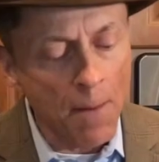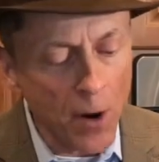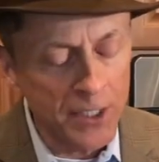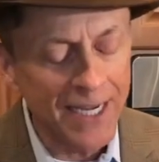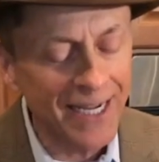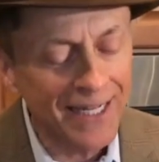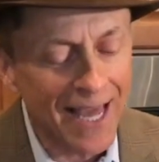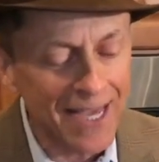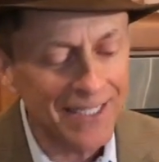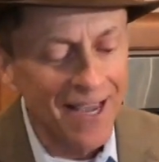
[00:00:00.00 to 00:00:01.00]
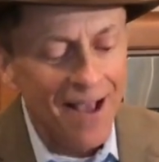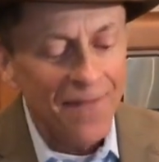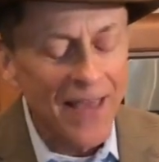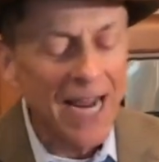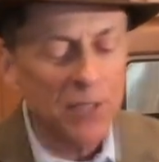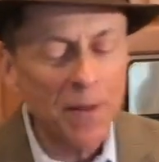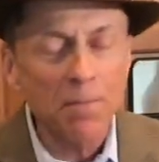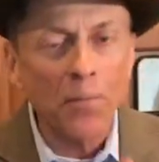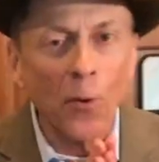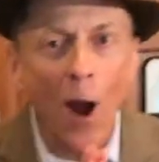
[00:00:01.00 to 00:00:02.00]
a martini glass that has been
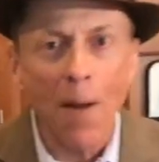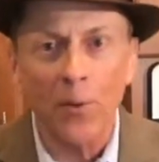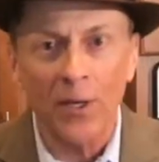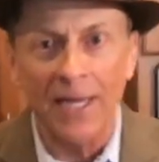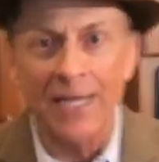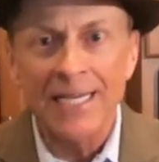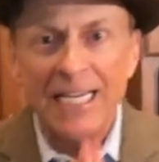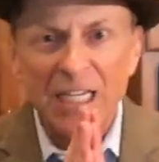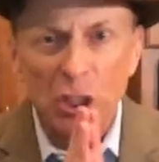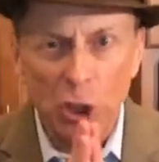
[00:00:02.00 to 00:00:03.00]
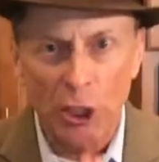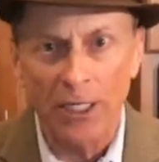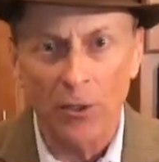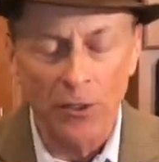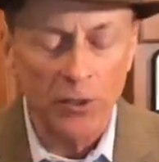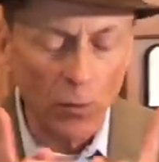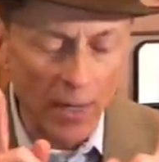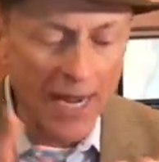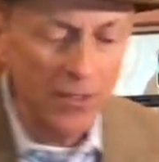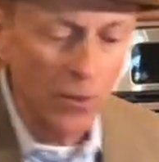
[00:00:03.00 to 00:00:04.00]
properly chilled. So
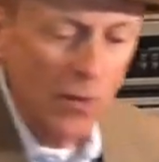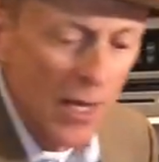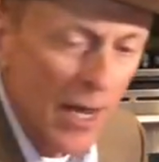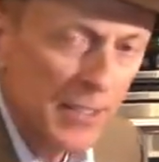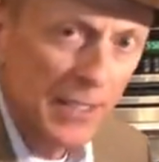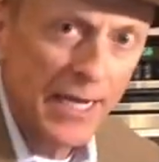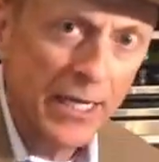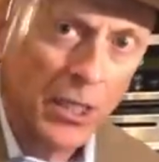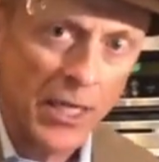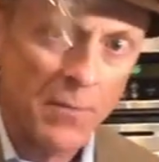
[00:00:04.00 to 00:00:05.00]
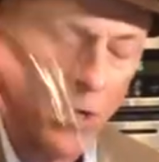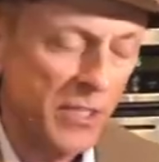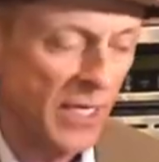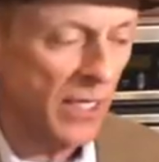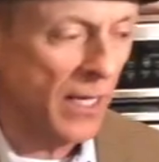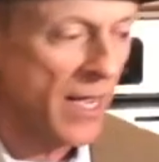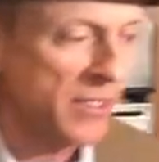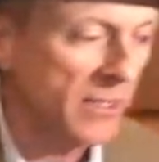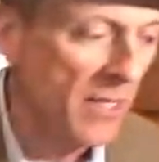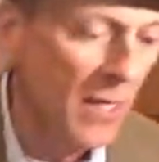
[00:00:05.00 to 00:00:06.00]
what I do is I take a clean martini
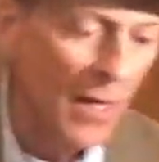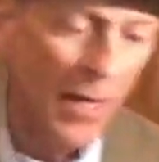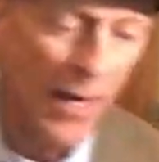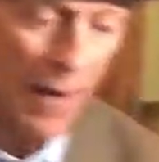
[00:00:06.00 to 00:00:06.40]
glass and